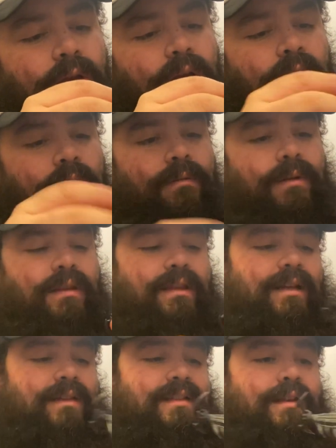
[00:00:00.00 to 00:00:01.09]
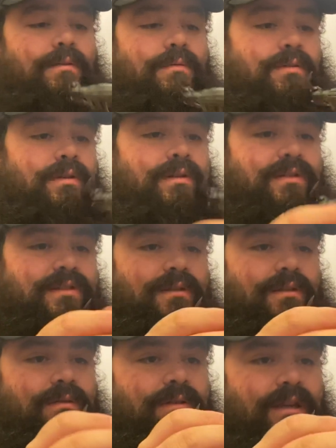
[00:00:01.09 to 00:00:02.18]
Oh, and that's how it works.
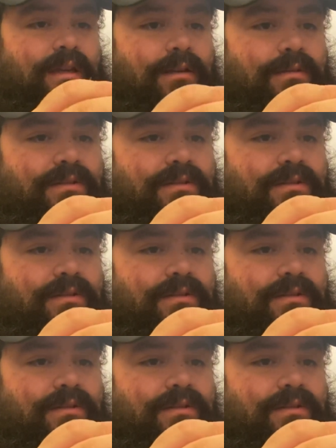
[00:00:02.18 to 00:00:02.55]
Okay,